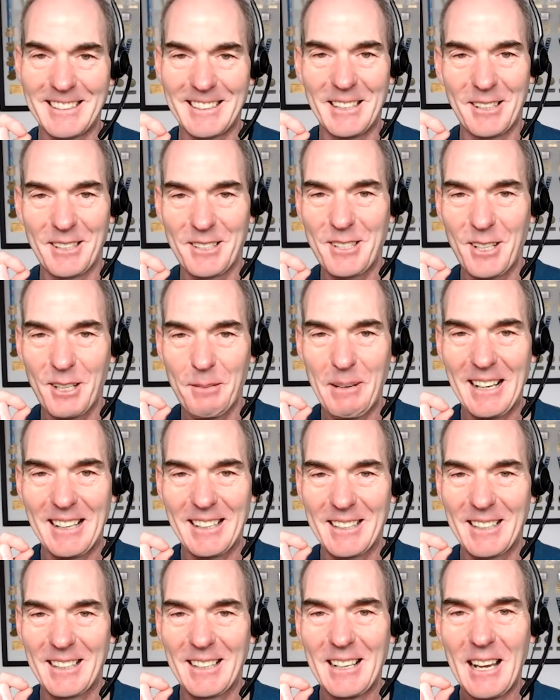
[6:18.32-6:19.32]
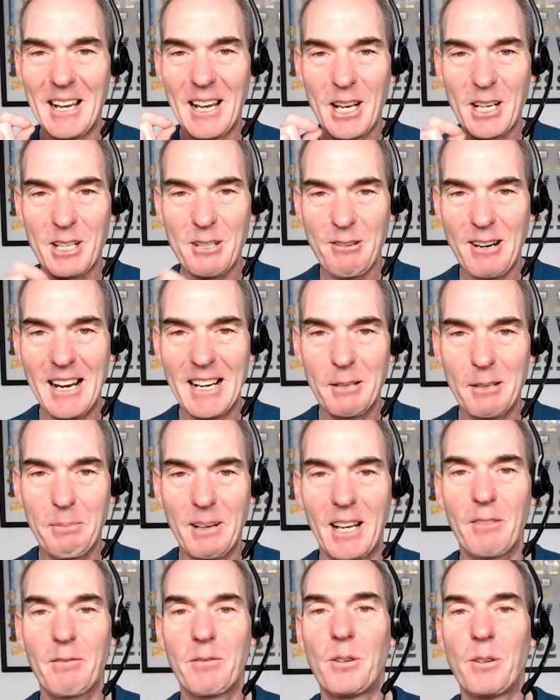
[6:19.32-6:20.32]
you know, it's not about the training
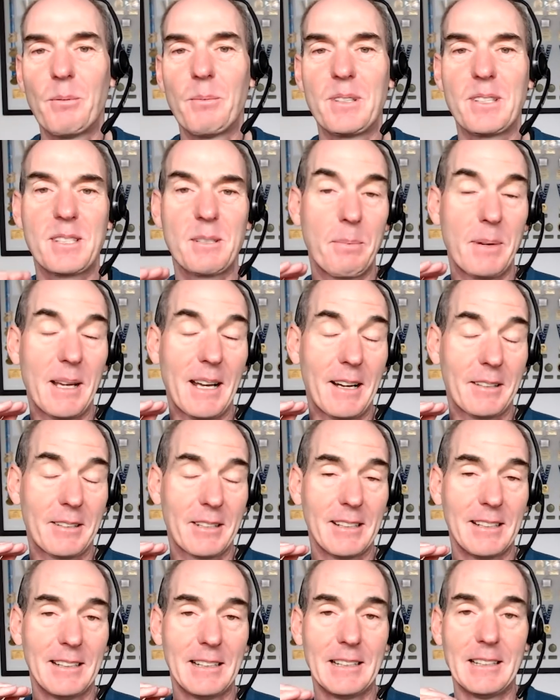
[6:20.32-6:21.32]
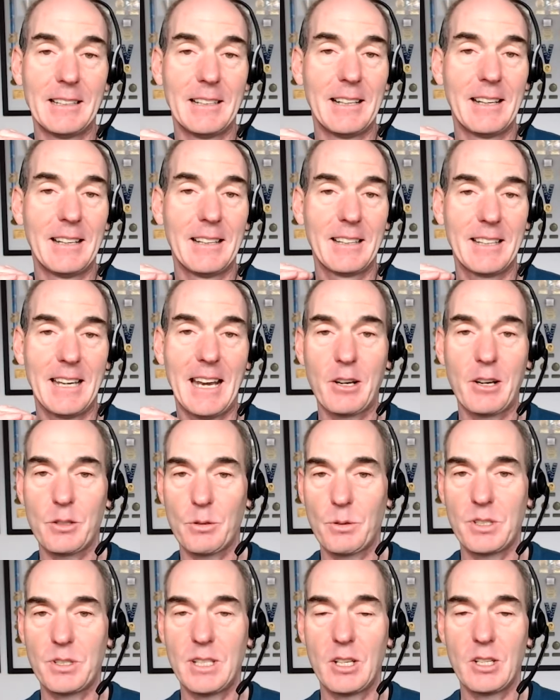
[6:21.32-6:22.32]
platform. It's about the
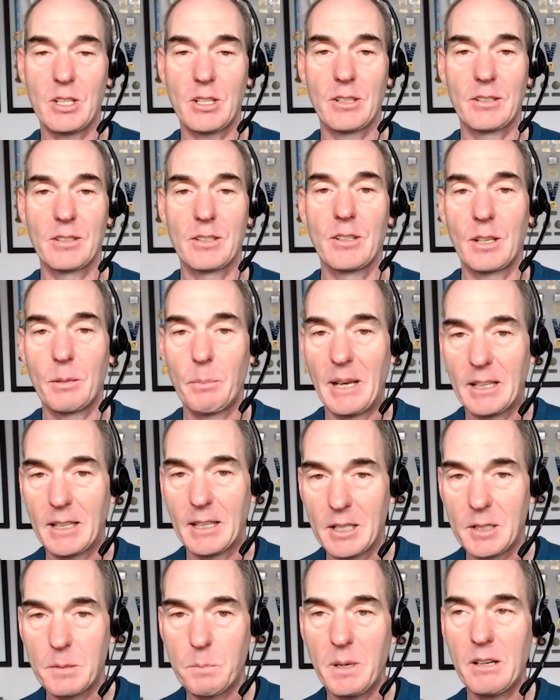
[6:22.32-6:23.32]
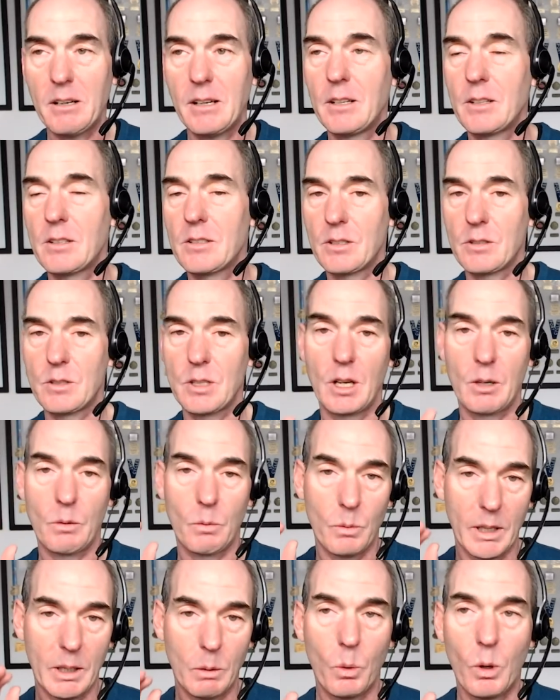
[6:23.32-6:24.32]
actual session. It's not about the experience. It's like
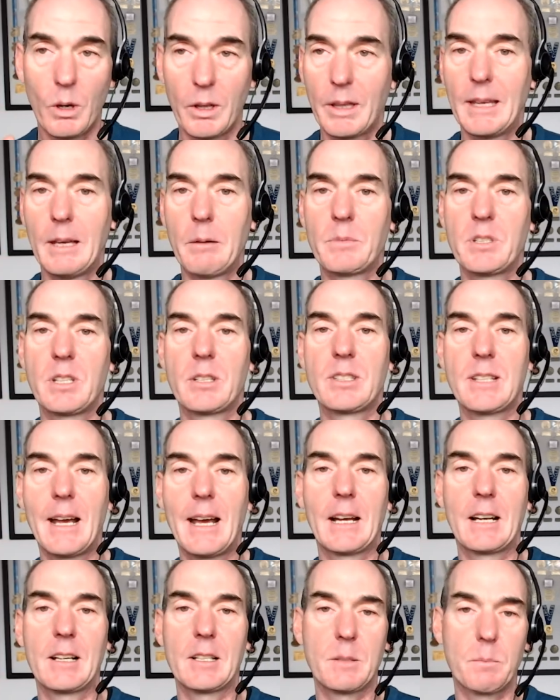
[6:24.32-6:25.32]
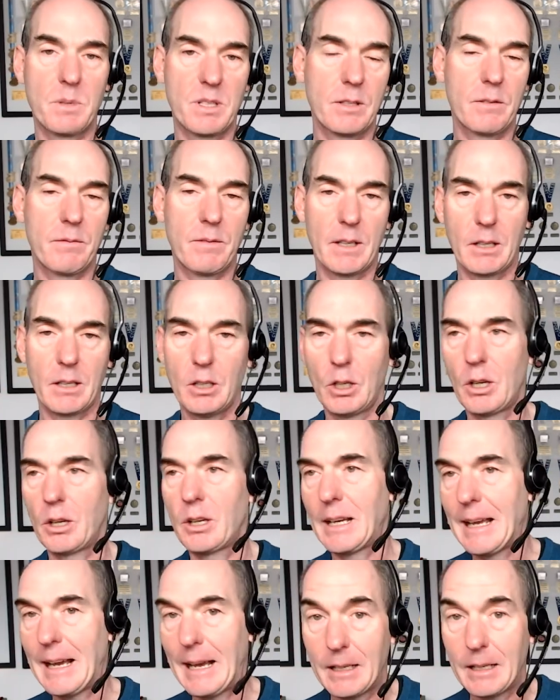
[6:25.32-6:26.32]
we want them to target specific, you know,
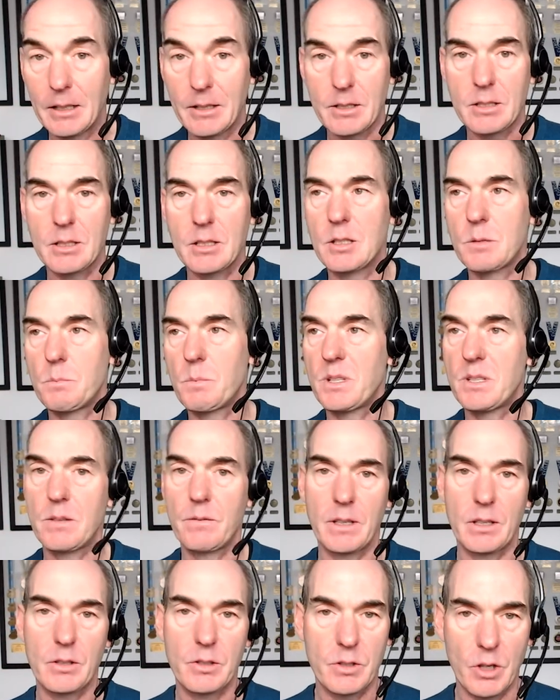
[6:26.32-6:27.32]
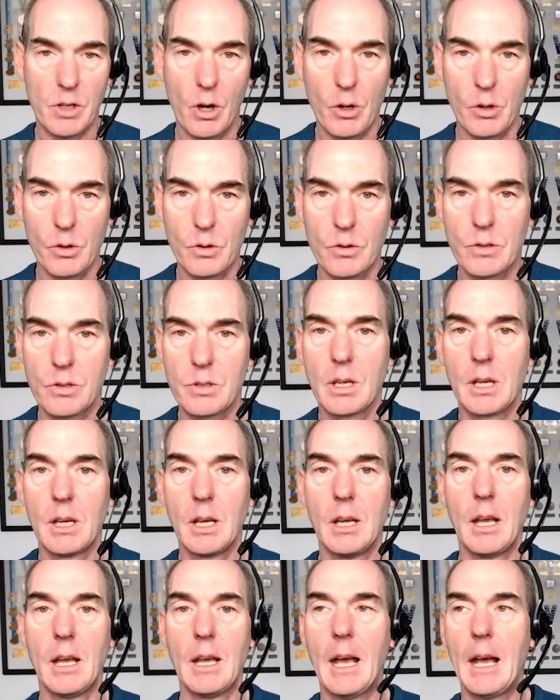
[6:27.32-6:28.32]
cadences, specific zones,
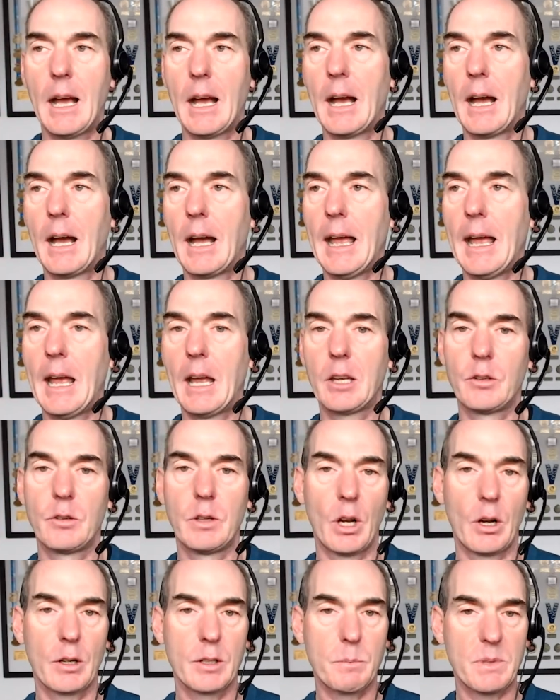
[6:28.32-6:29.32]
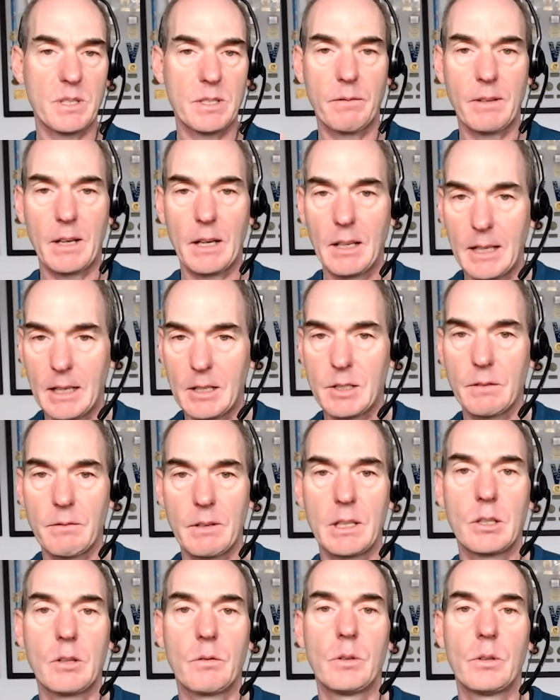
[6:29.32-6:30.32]
uh, and you know, specific lengths of
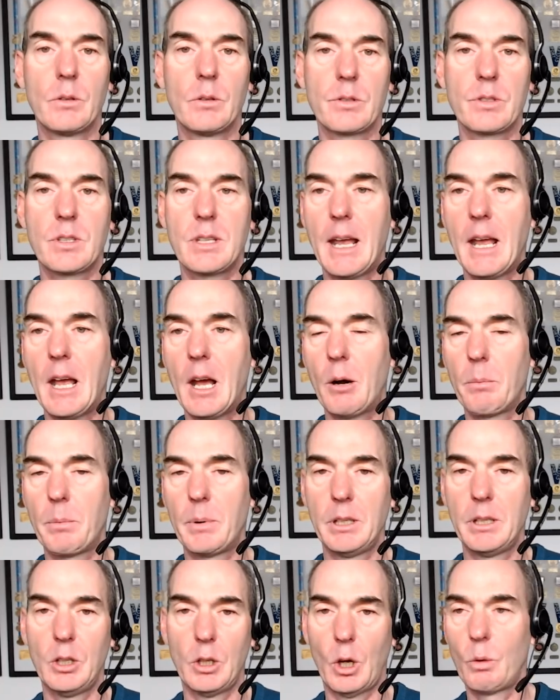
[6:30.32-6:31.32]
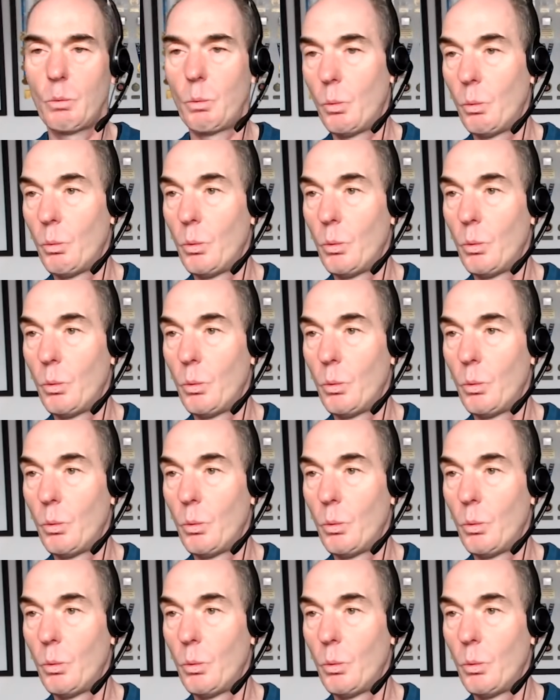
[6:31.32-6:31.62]
intervals to help, you know,